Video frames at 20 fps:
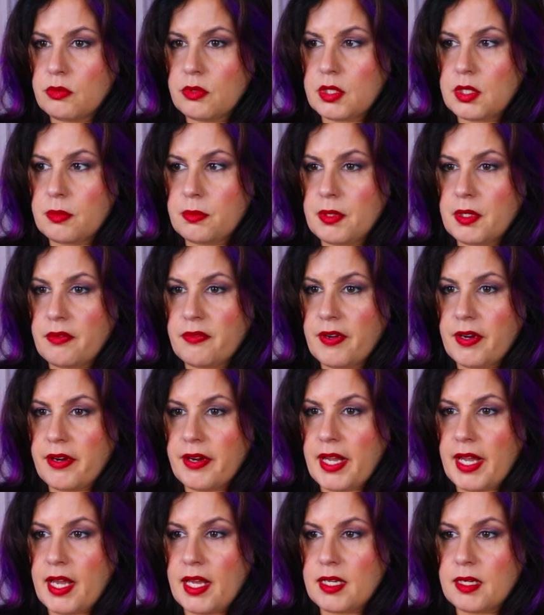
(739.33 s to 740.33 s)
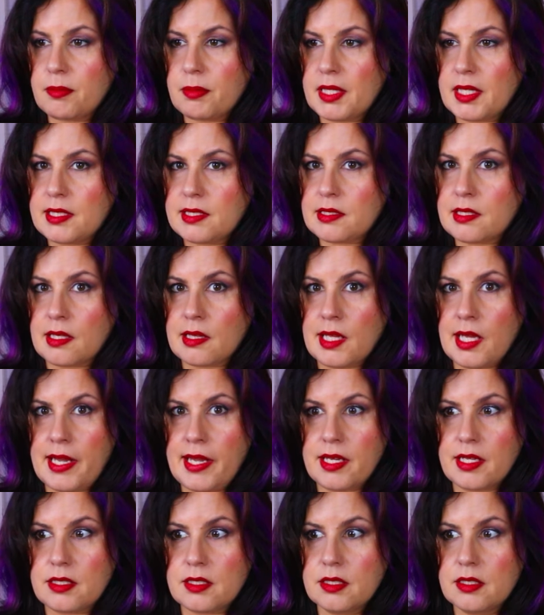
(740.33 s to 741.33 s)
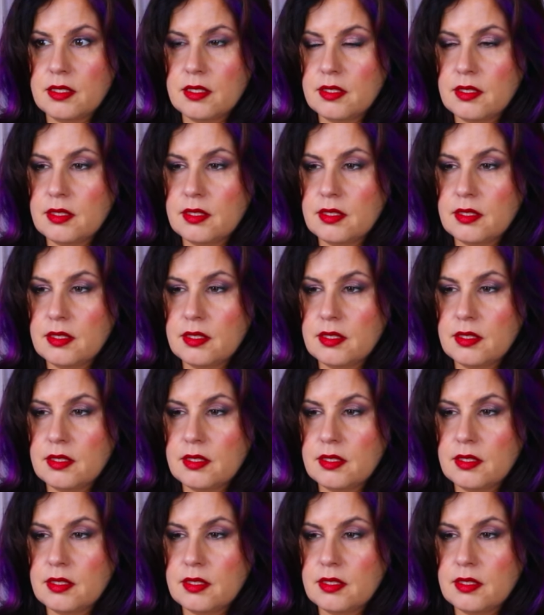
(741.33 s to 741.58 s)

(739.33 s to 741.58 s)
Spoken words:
Which would be a very handy place to land.